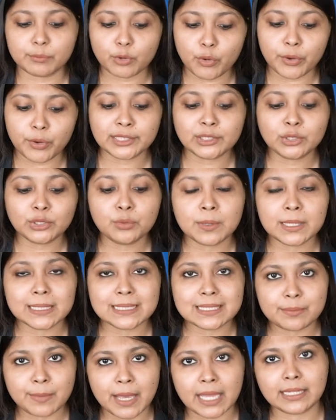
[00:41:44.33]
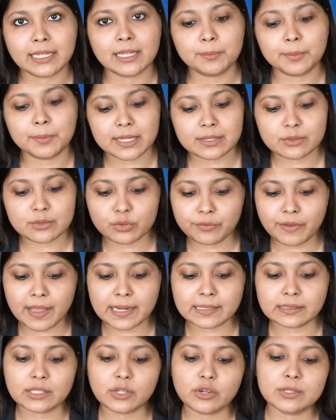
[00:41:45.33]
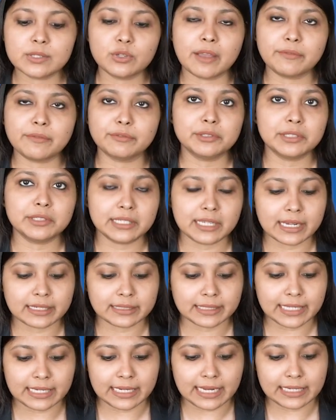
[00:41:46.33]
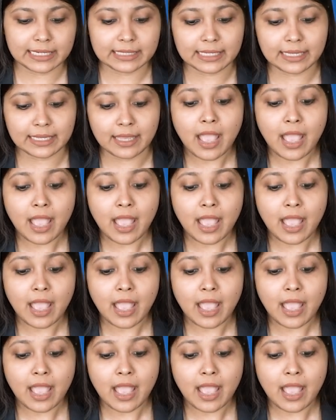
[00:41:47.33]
going towards market price to factor cost, you have to deduct NIT.